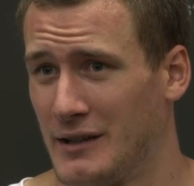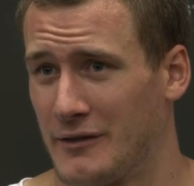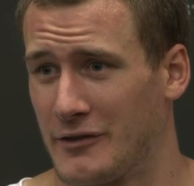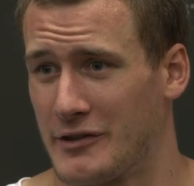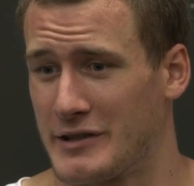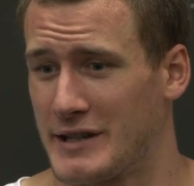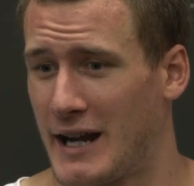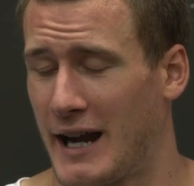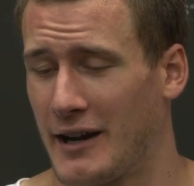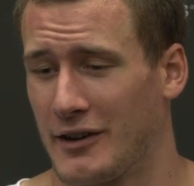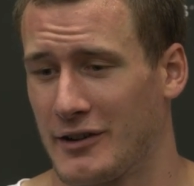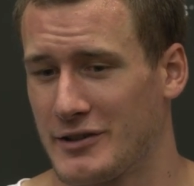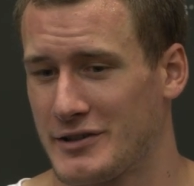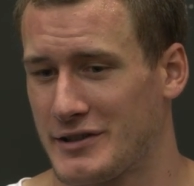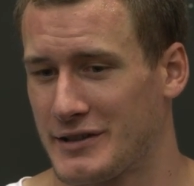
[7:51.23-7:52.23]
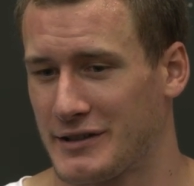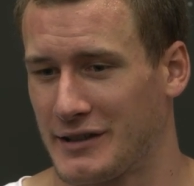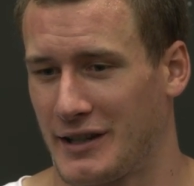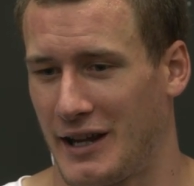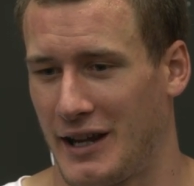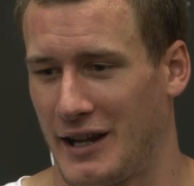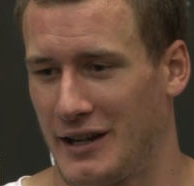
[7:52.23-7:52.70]
for the Tigers,
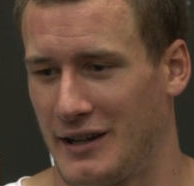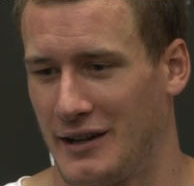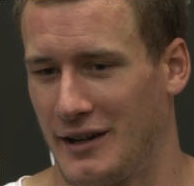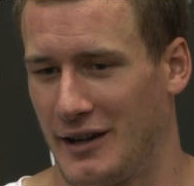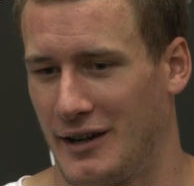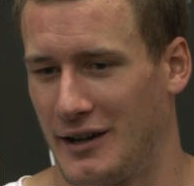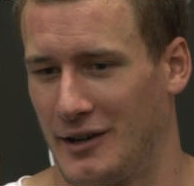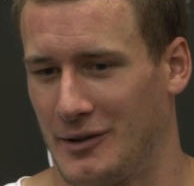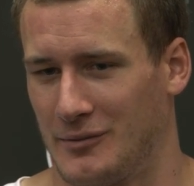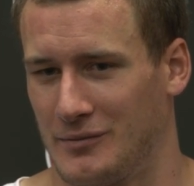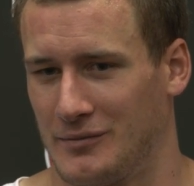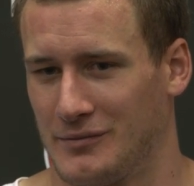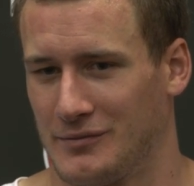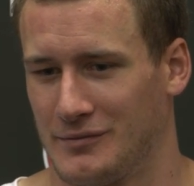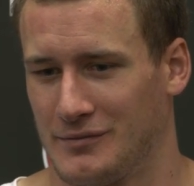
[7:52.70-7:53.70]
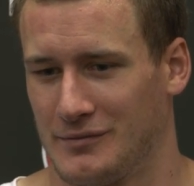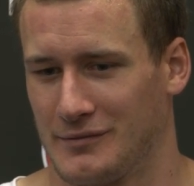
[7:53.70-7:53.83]
and um,